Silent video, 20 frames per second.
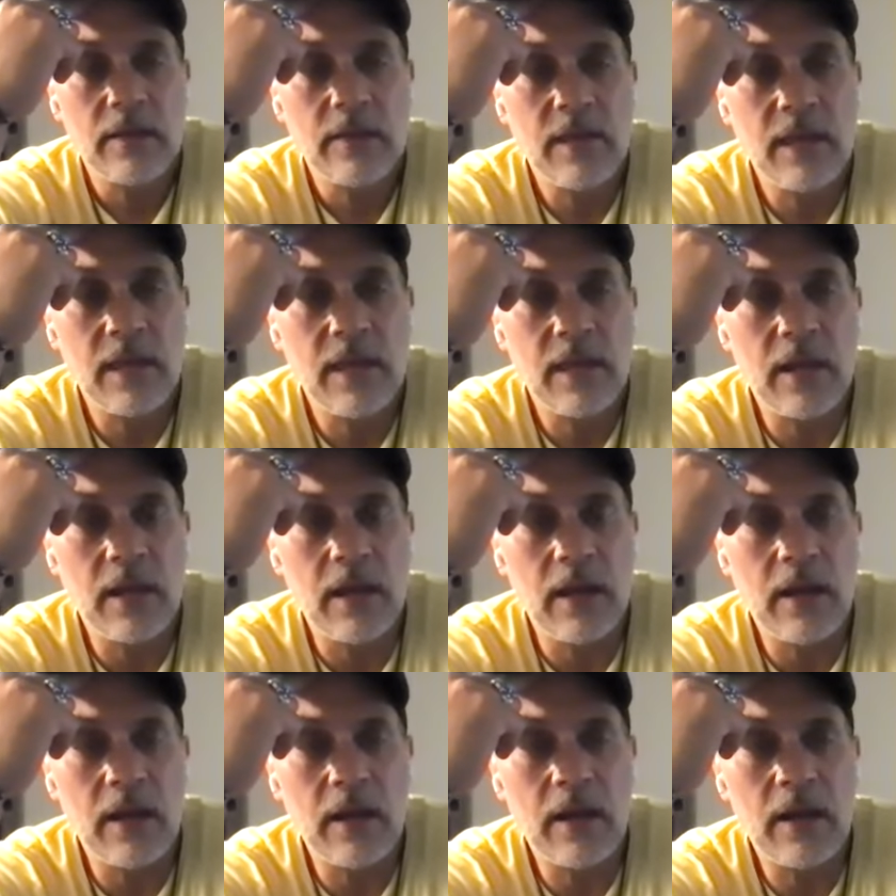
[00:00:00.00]
that
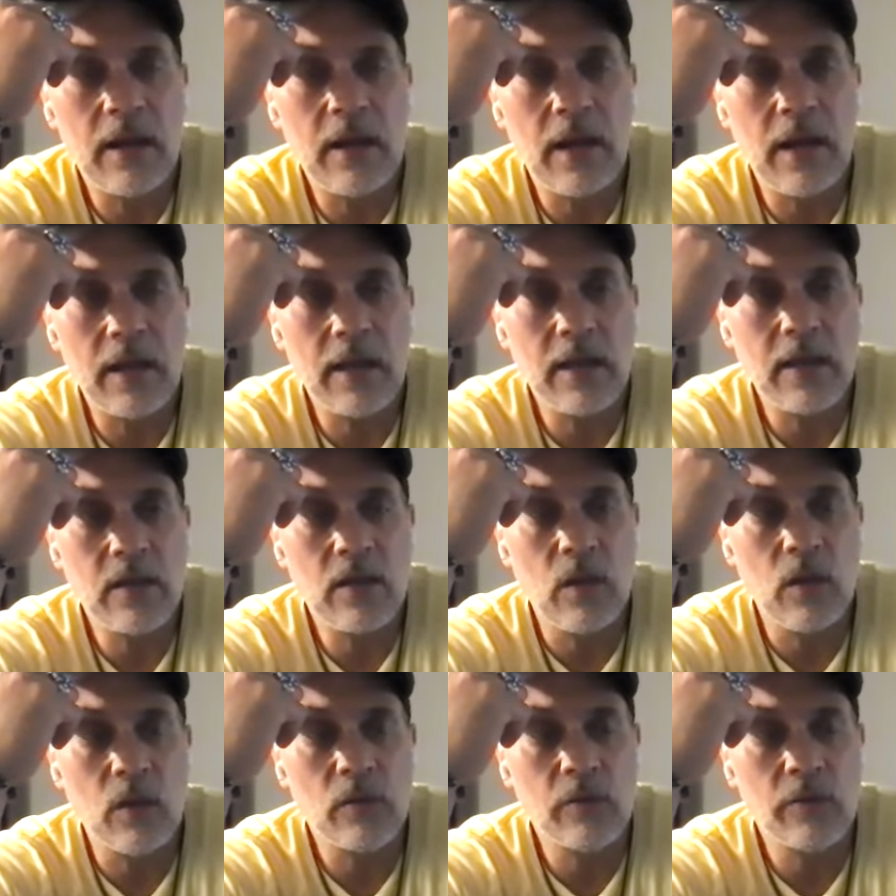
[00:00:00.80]
I
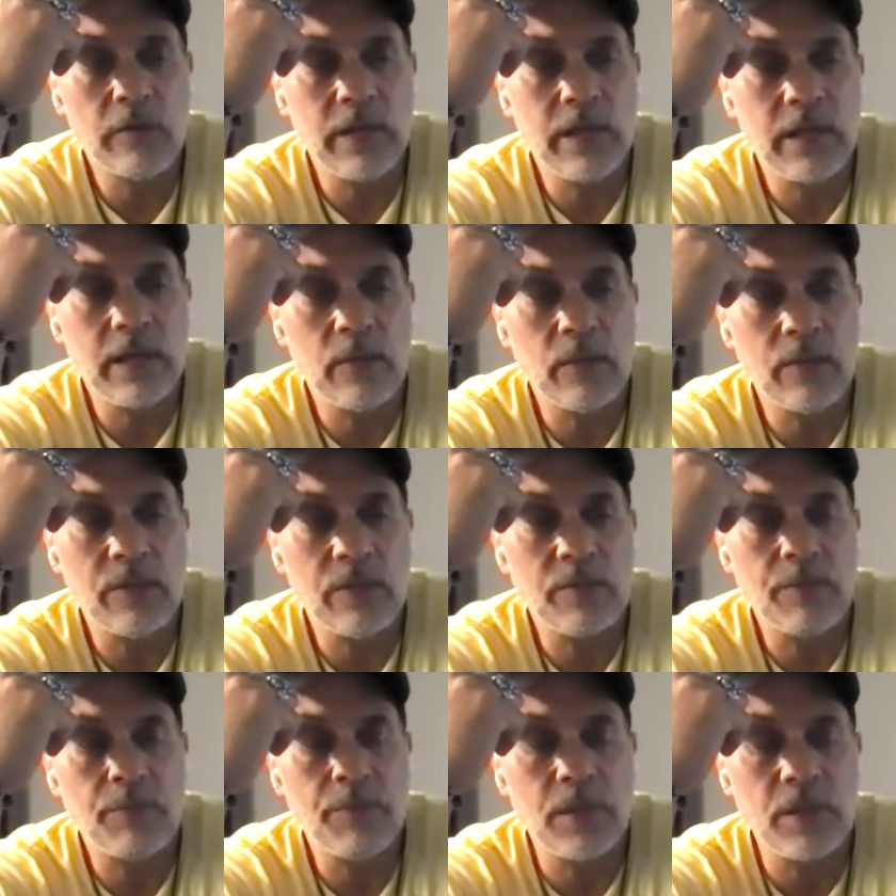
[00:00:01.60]
co-created with
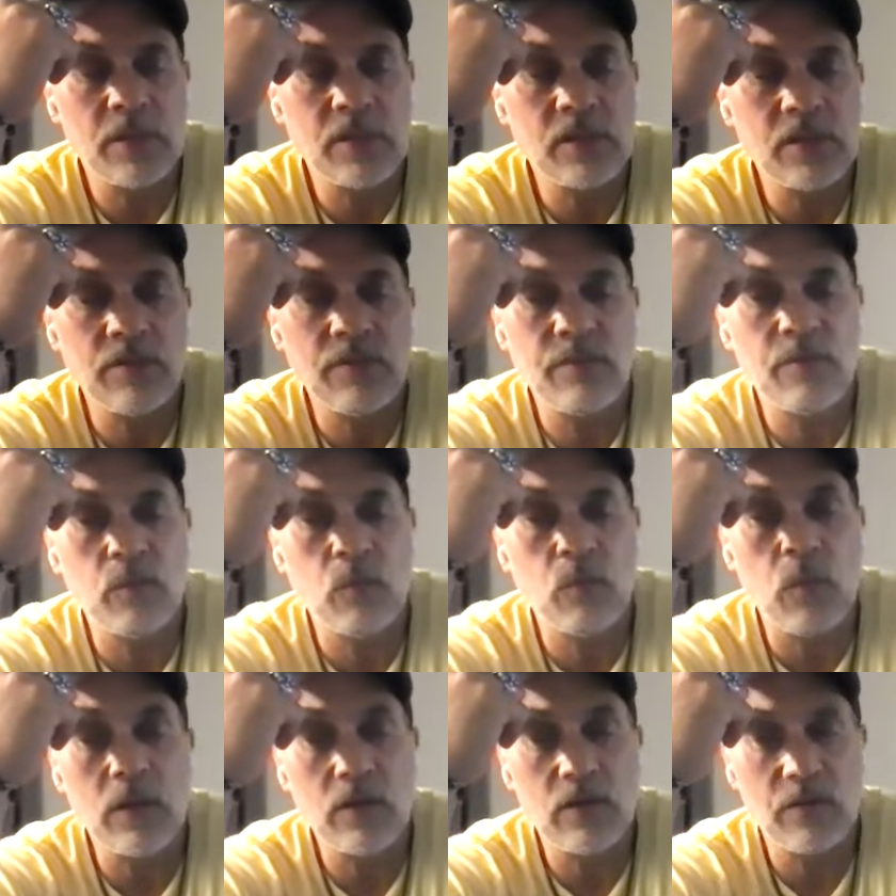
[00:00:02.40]
a bunch of
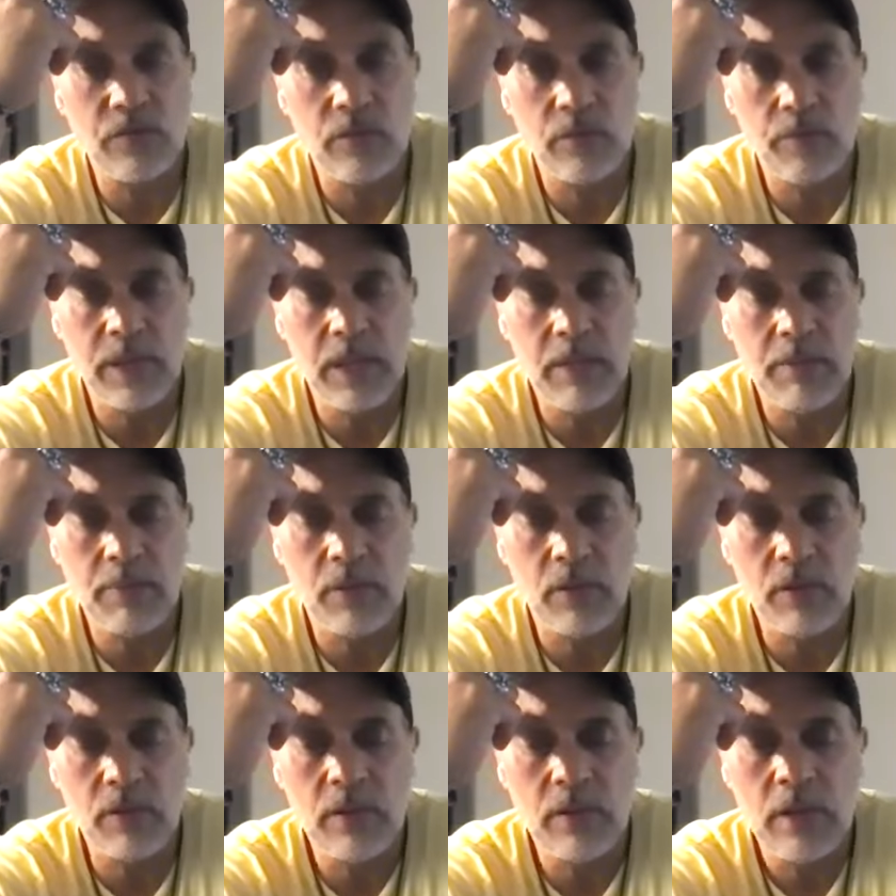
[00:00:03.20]
wonderful
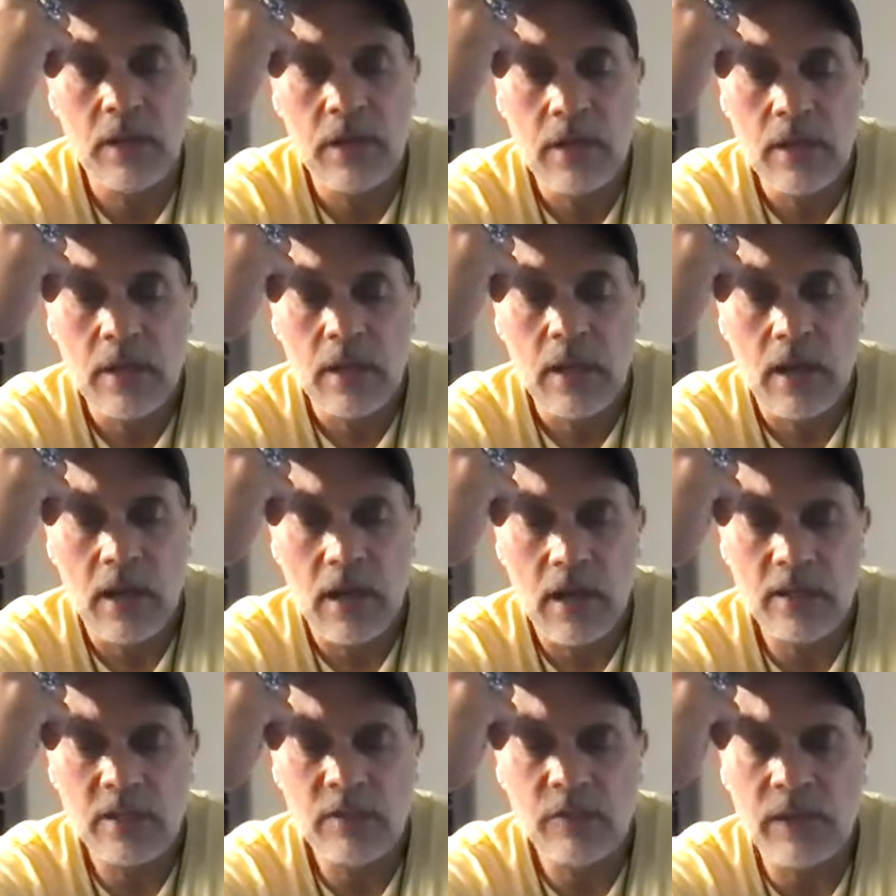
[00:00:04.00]
people,
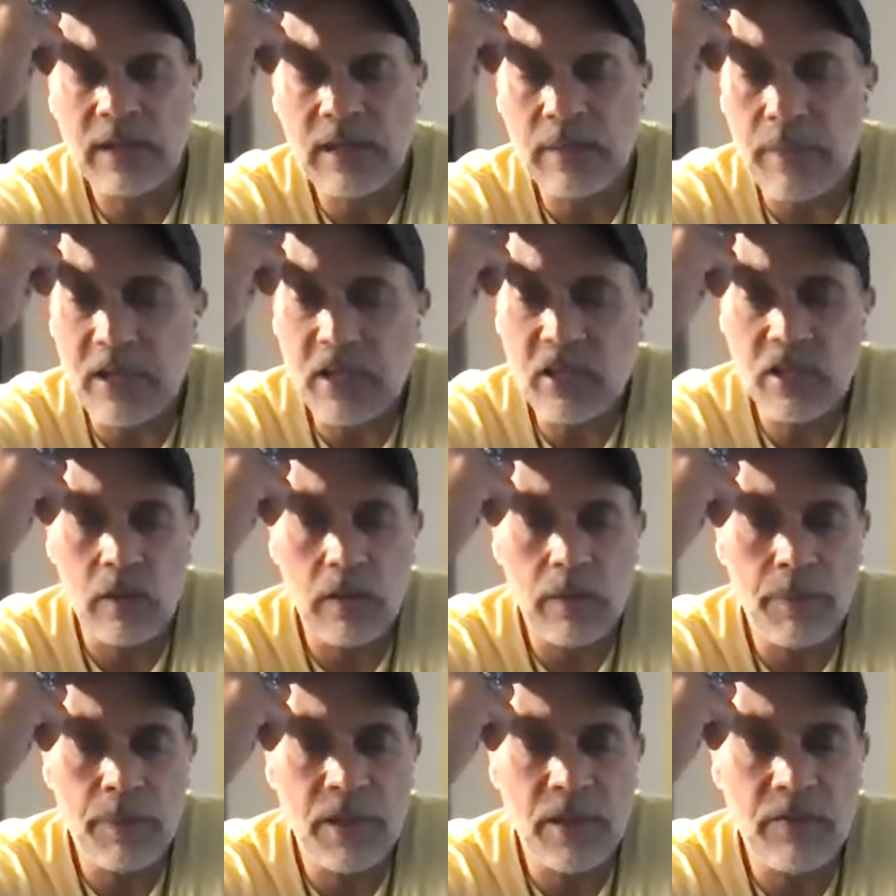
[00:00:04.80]
directed by
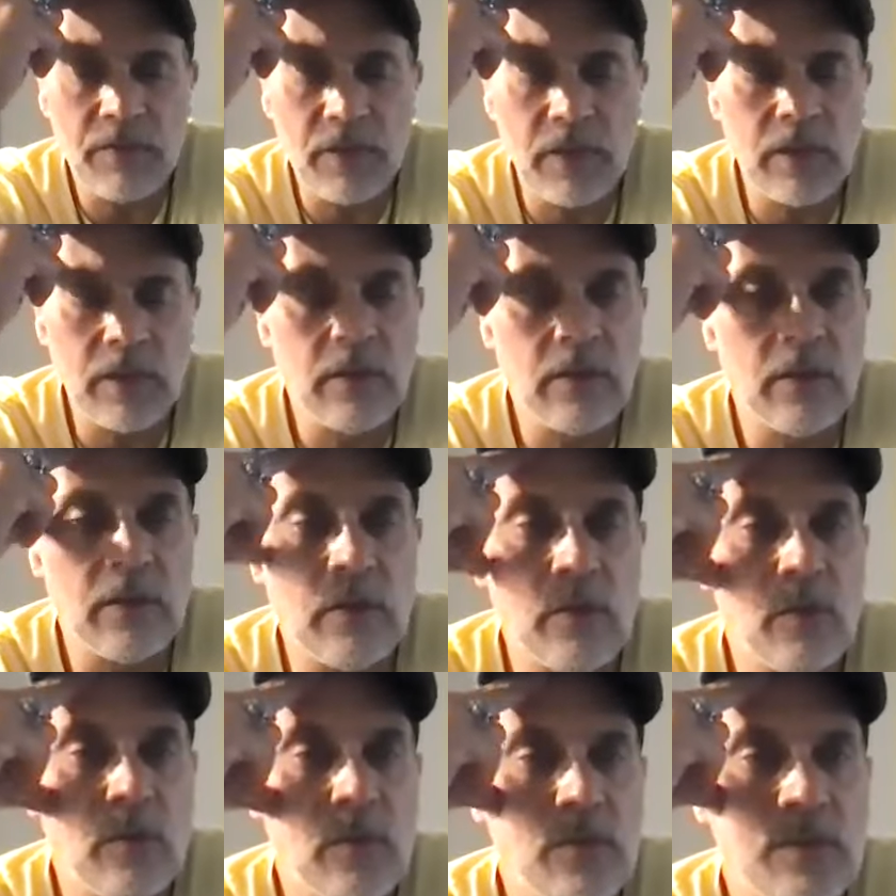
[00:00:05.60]
Shira Piven,
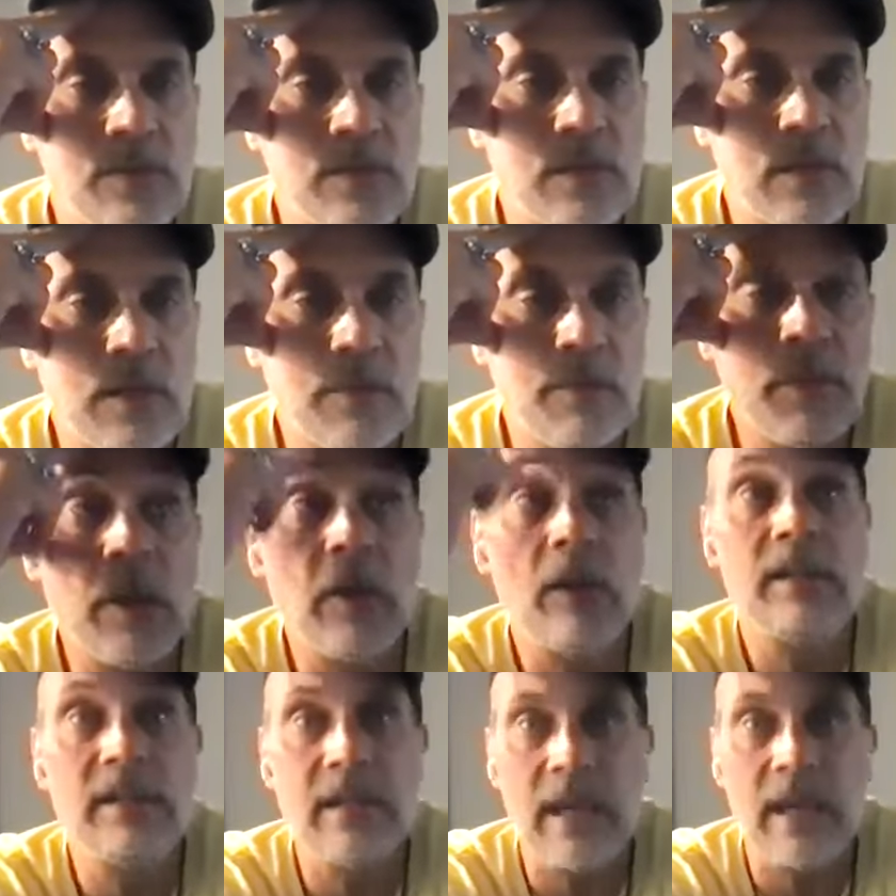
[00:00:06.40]
who's
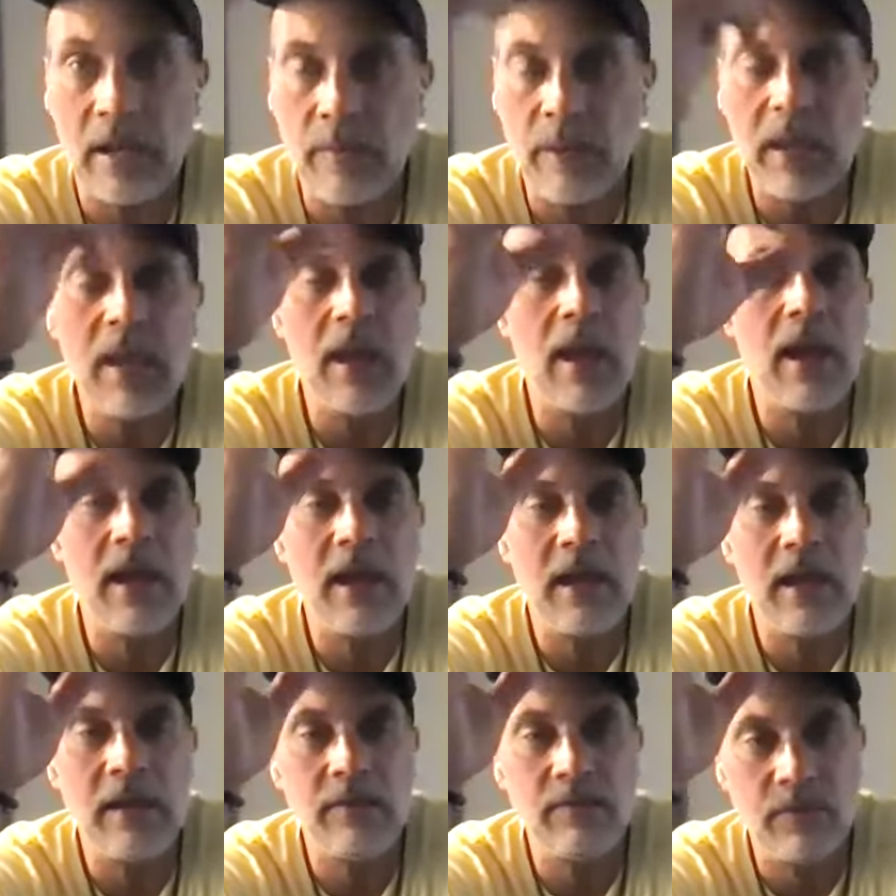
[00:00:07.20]
married to Adam
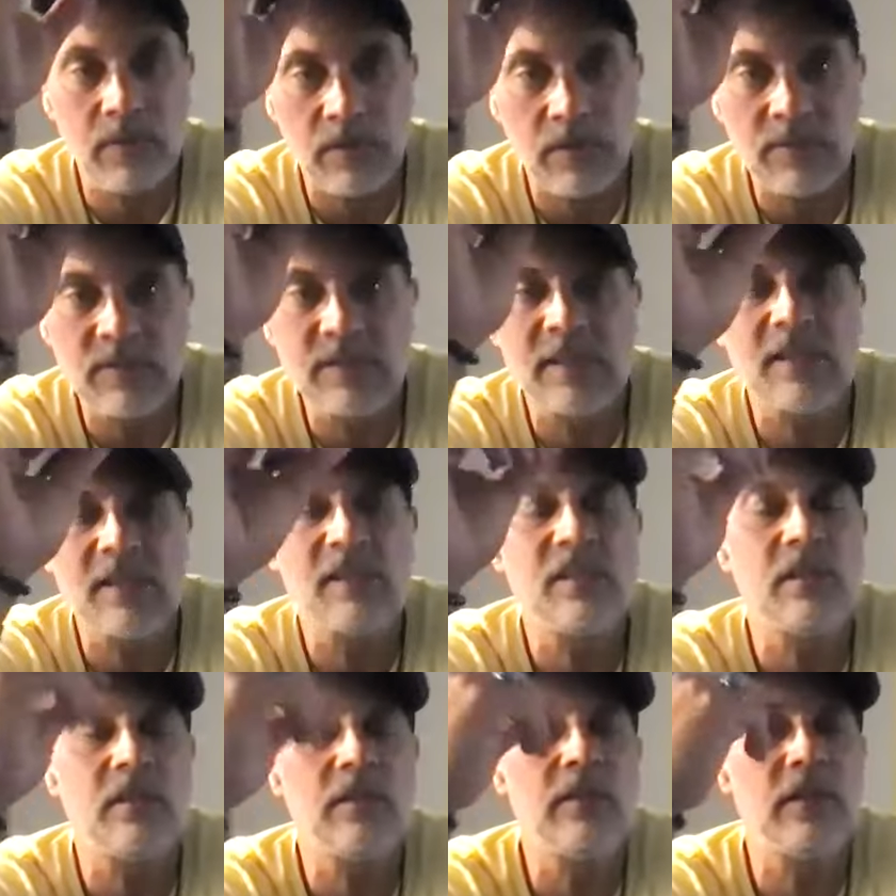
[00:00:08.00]
McKay, the
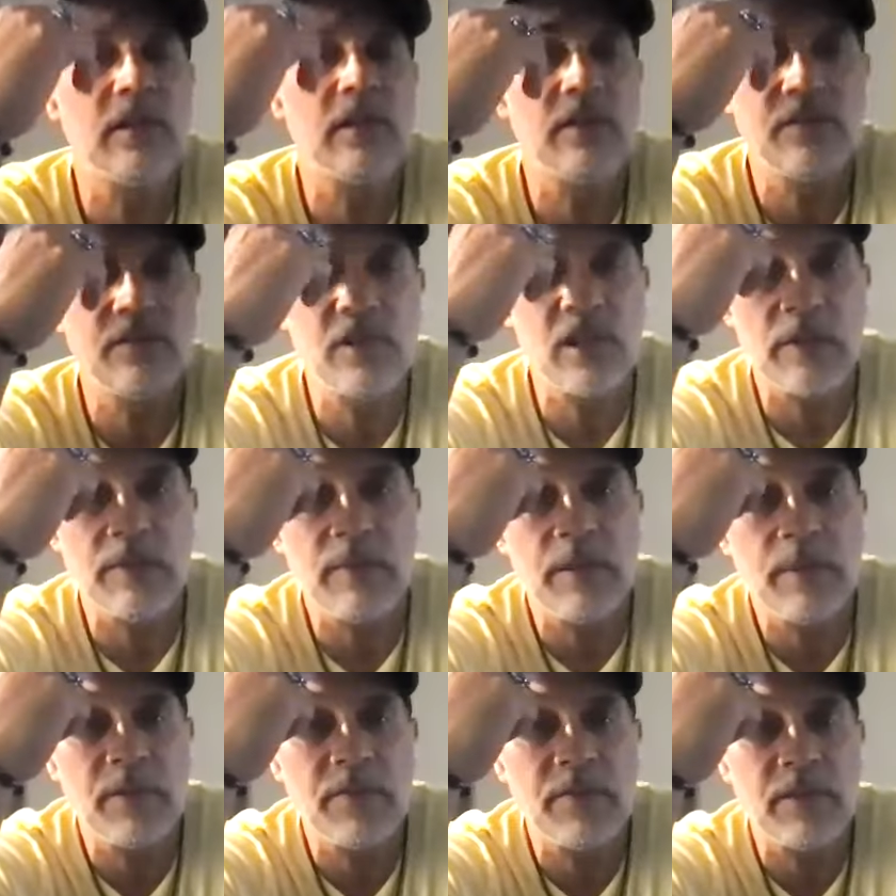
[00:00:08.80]
sister of
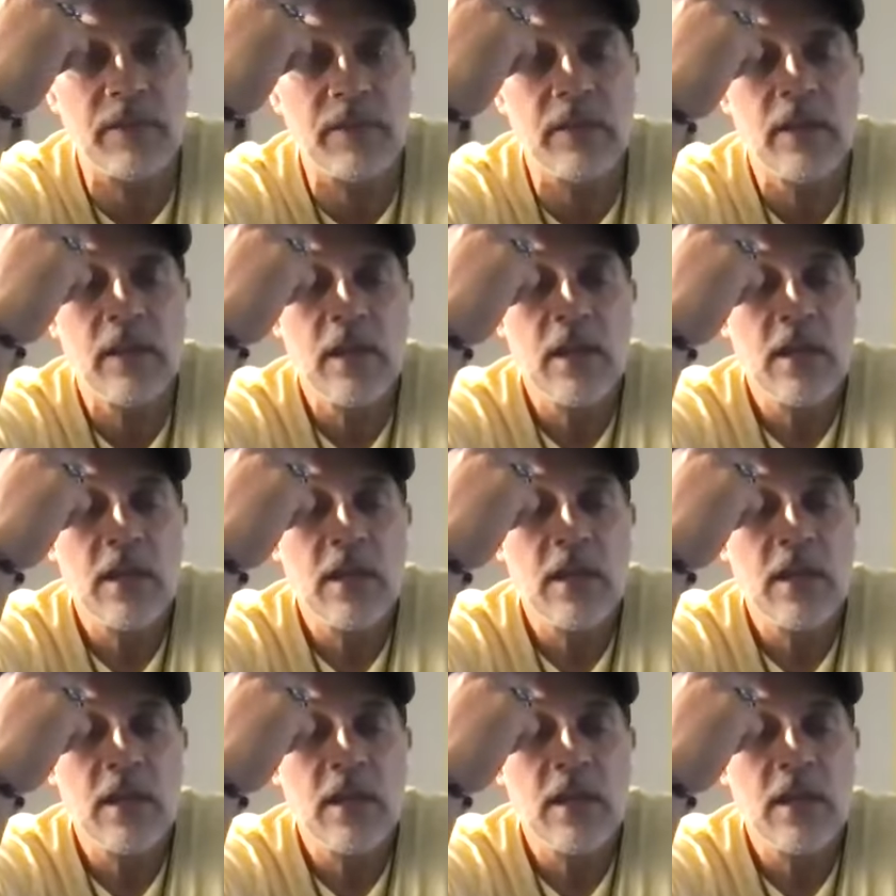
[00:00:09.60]
Jeremy Piven.